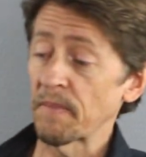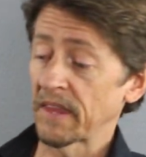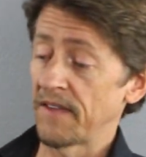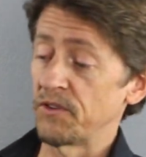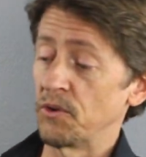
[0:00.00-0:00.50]

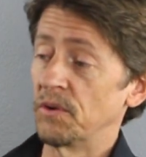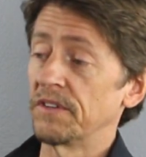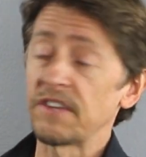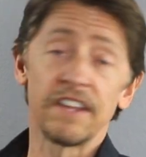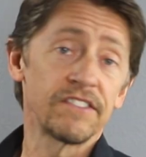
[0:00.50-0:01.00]
If you
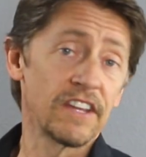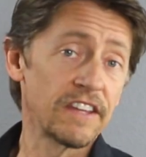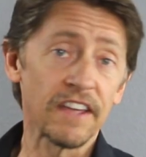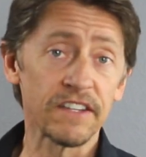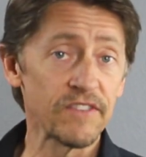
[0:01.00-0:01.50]
send
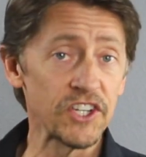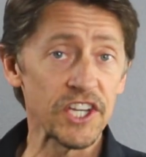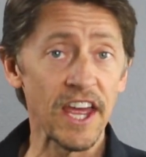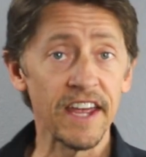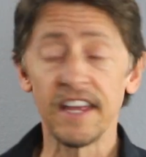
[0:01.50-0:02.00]
anything to
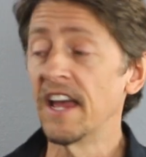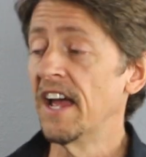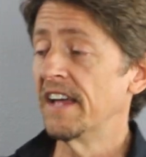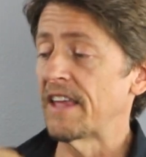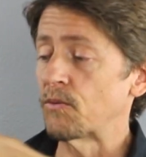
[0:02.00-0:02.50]
VGA,
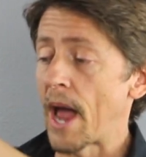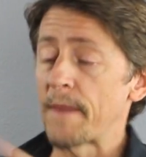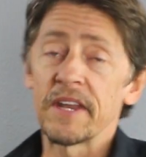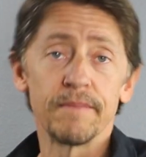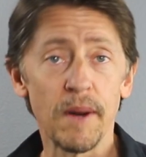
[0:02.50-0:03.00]
they wrap it in